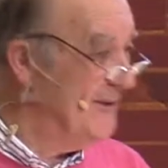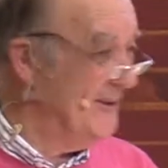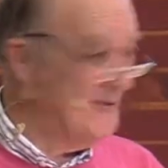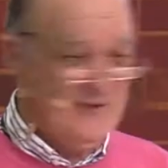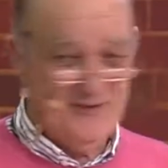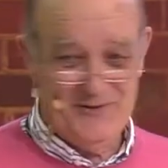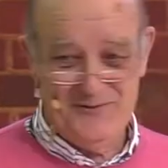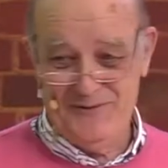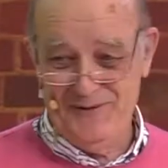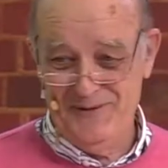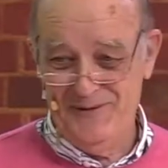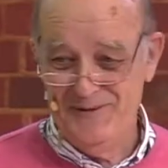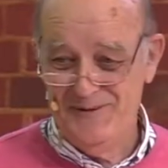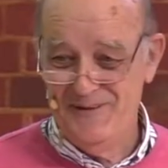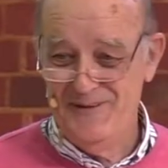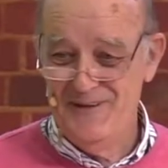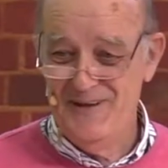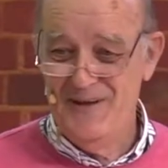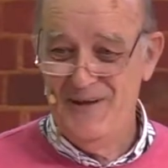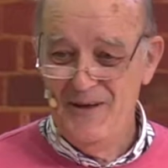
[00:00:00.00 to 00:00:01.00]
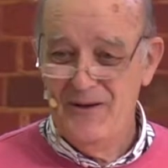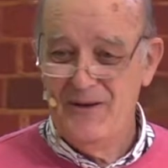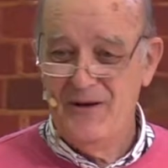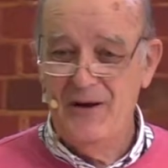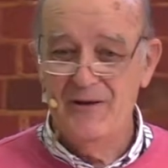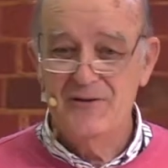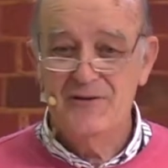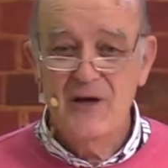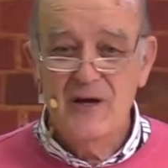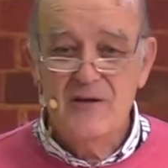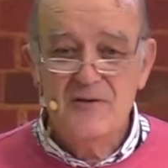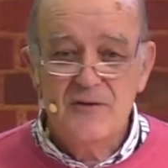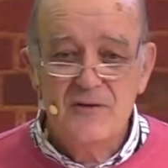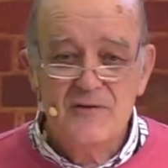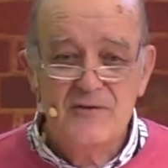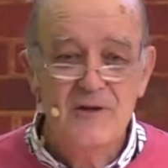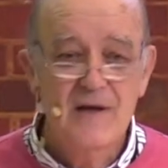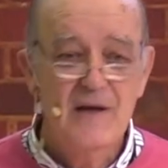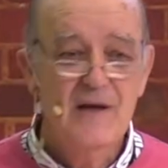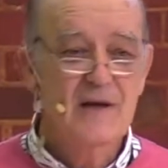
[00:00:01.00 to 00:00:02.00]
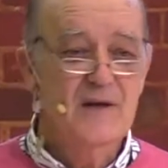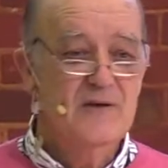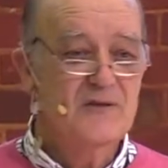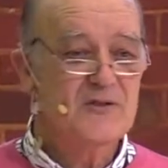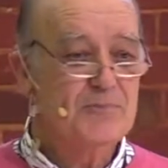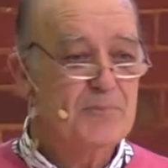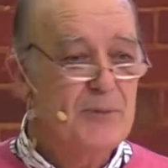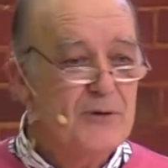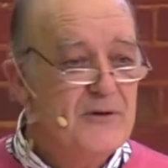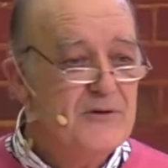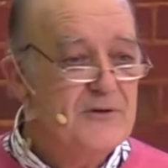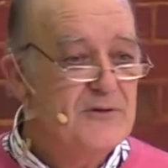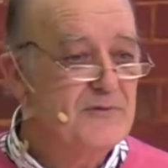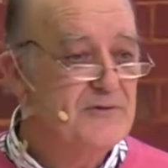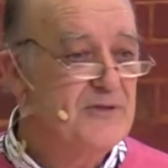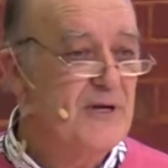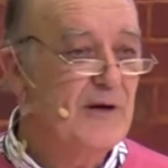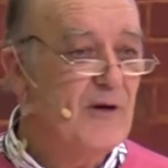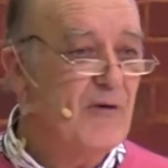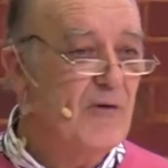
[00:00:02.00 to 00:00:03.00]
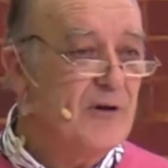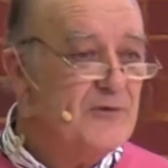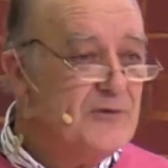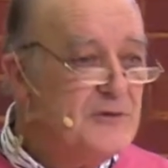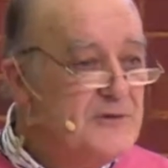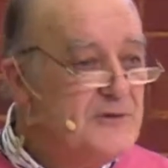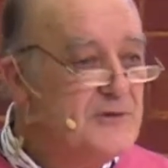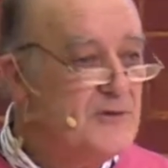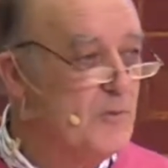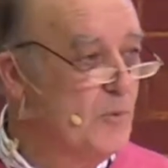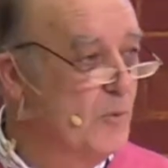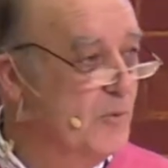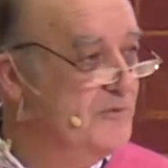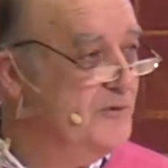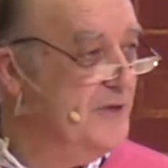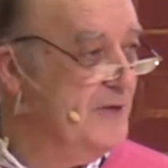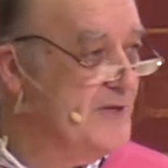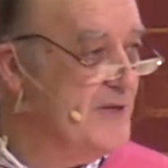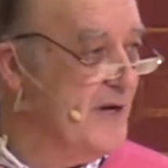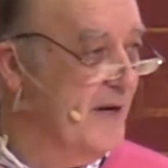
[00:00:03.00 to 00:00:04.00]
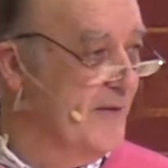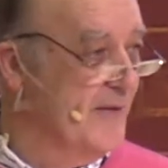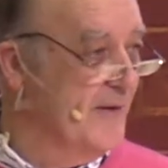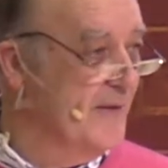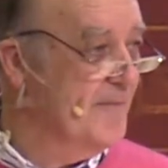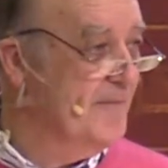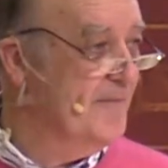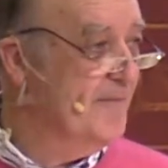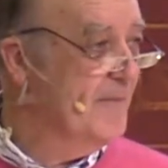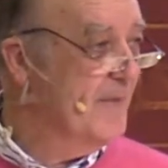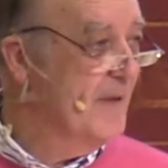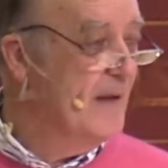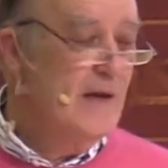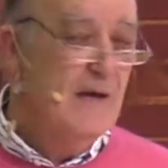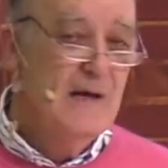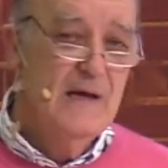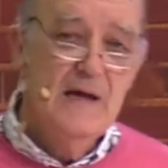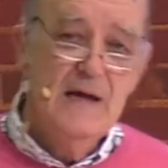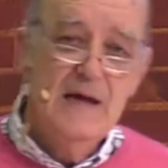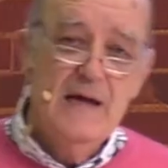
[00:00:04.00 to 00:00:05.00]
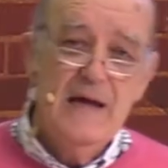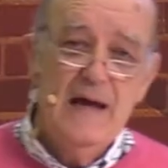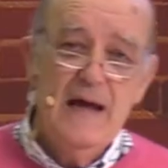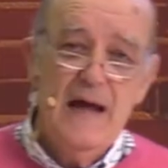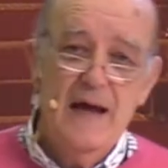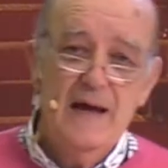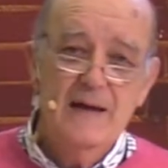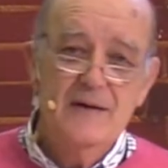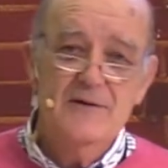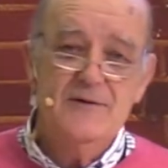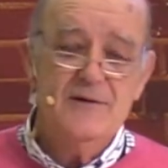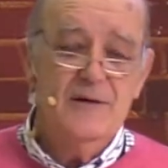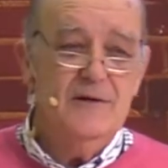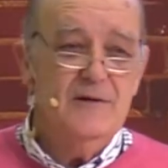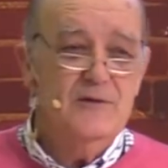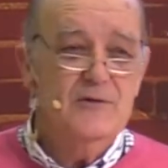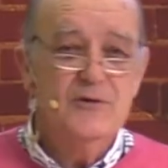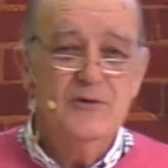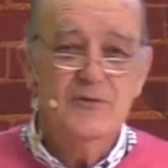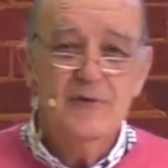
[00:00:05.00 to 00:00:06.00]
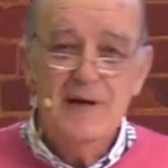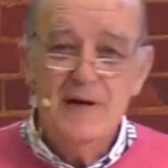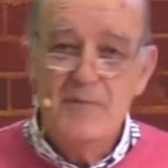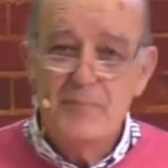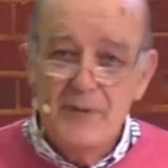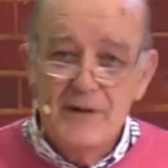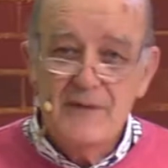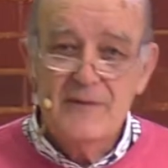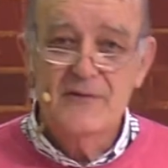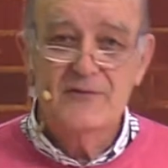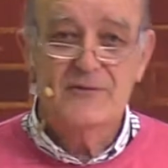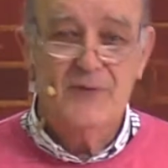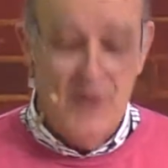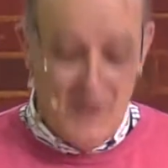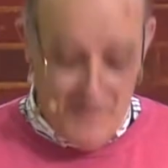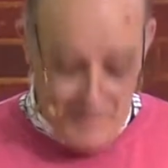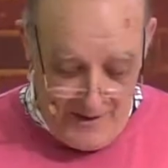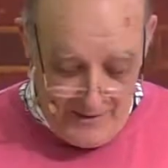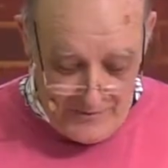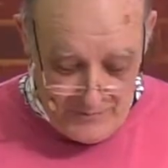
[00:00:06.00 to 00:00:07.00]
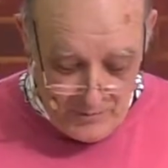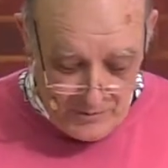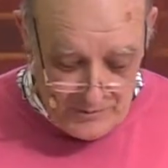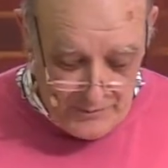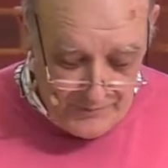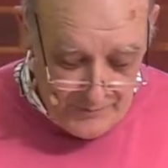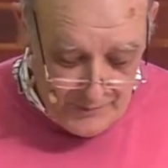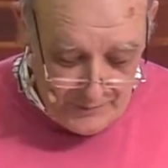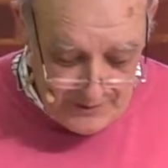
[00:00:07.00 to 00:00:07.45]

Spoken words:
successful. You know, so it's this spirit of generosity towards each other. And to really bring this home, I thought if